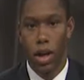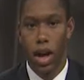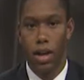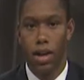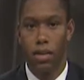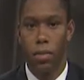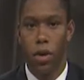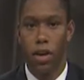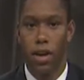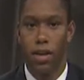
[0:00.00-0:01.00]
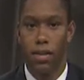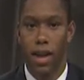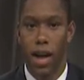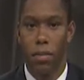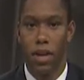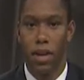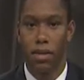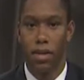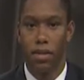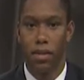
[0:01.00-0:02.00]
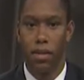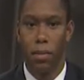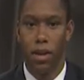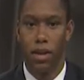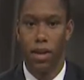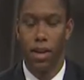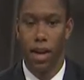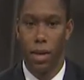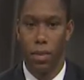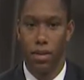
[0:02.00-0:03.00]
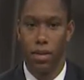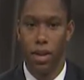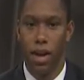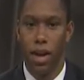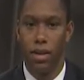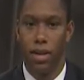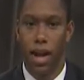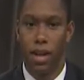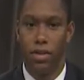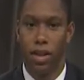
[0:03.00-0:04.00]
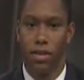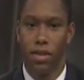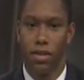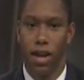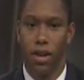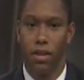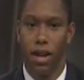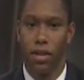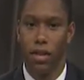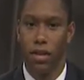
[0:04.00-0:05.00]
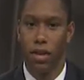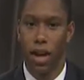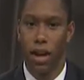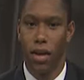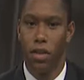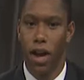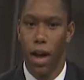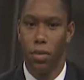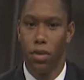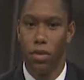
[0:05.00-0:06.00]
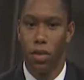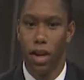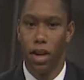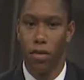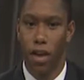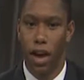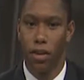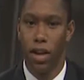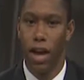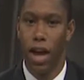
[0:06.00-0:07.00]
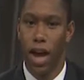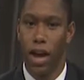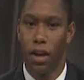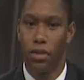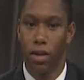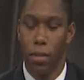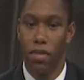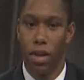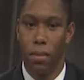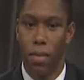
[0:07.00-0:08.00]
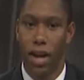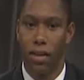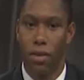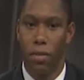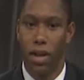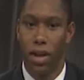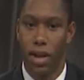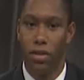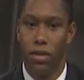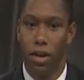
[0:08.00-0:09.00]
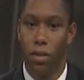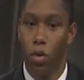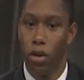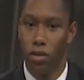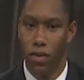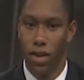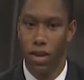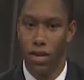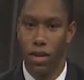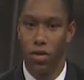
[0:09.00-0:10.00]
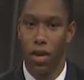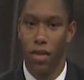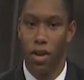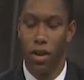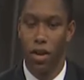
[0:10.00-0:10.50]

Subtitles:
And less parking does not mean less accessibility to campus. Tonight, Jesse Snader takes a look at other options for getting around and how some of them might even be easier and more convenient than driving a